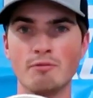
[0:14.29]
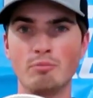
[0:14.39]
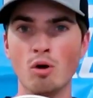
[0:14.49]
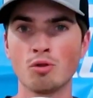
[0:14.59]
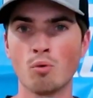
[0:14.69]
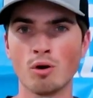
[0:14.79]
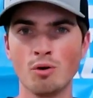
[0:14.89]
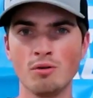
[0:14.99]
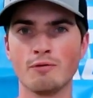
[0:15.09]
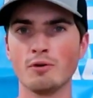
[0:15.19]
of both
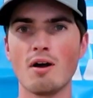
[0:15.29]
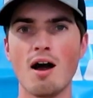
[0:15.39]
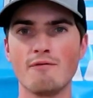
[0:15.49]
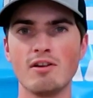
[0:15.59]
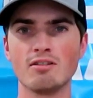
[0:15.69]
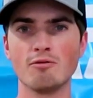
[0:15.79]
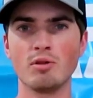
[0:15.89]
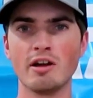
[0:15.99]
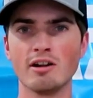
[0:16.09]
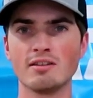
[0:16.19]
worlds for you offensive
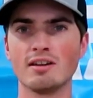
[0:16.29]
players